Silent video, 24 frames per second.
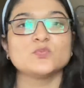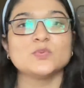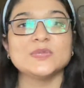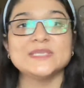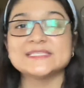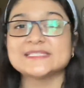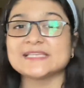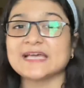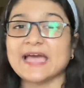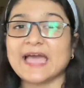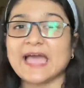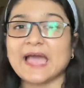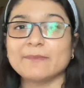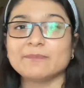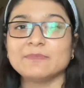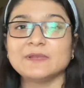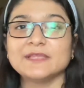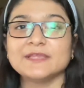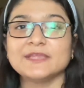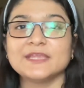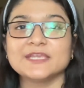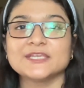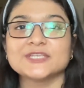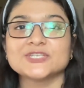visa
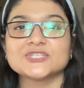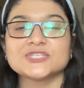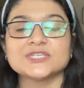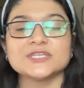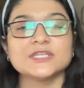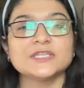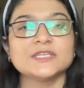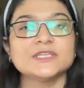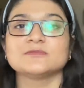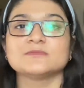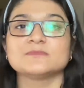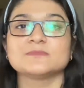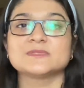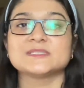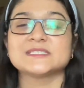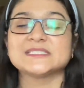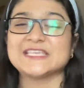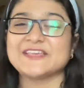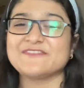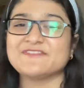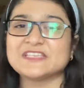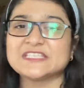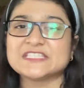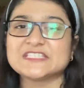application,
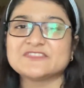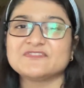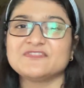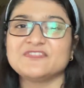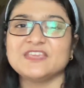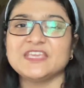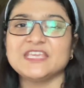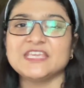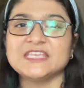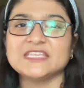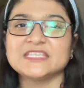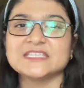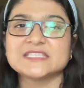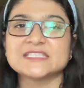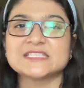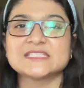service fees,